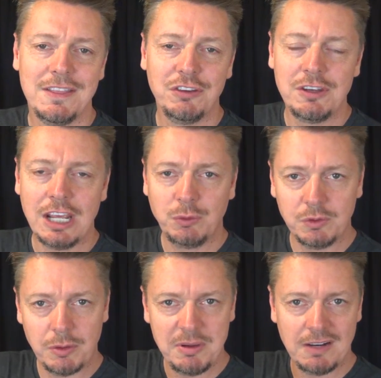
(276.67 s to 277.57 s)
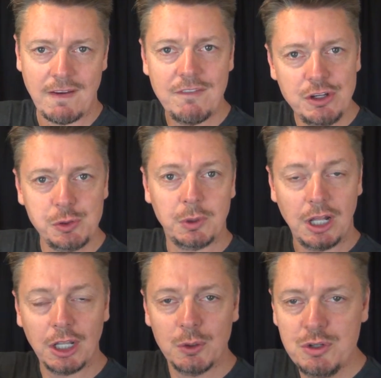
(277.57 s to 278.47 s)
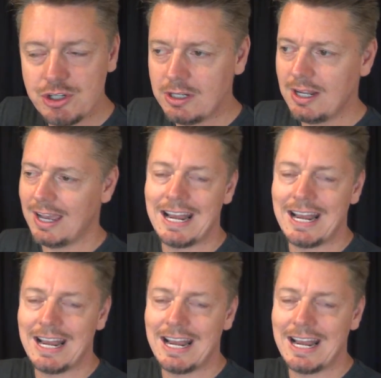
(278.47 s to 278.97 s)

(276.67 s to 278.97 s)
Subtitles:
This next one's a bit of a visual illusion,